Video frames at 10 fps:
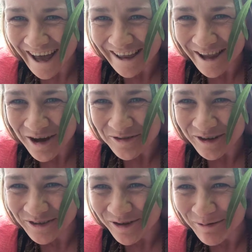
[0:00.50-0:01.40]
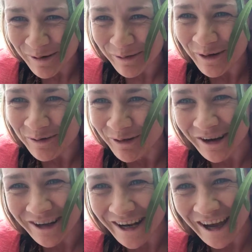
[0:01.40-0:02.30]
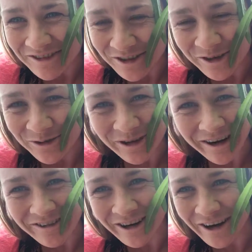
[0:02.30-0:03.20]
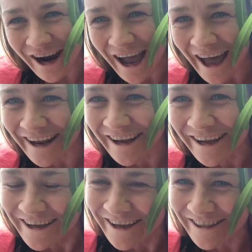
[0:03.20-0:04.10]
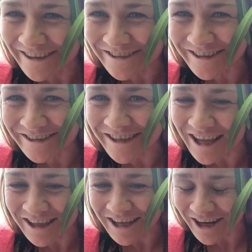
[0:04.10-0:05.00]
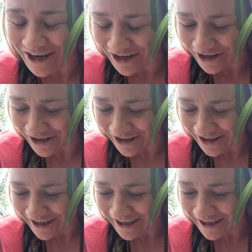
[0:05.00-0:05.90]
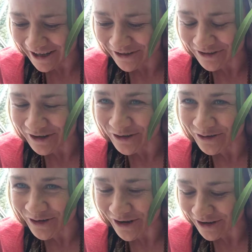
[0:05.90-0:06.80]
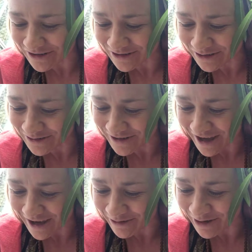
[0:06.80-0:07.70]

Hello, beautiful people. Good morning, good afternoon, wherever you're at. This is Elena Harder here for you on Tuesday.